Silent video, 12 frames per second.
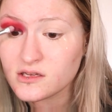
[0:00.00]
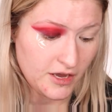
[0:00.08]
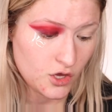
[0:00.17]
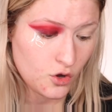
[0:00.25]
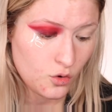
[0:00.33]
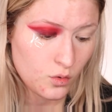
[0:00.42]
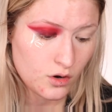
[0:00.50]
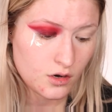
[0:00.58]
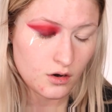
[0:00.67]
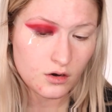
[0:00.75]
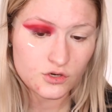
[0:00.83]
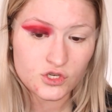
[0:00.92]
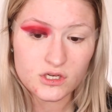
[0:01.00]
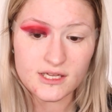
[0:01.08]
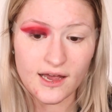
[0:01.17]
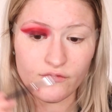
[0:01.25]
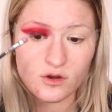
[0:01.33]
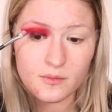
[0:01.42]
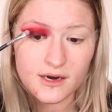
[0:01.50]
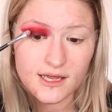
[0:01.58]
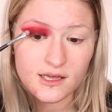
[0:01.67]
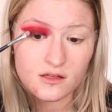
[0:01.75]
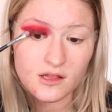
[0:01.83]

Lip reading: my coworkers, just everybody.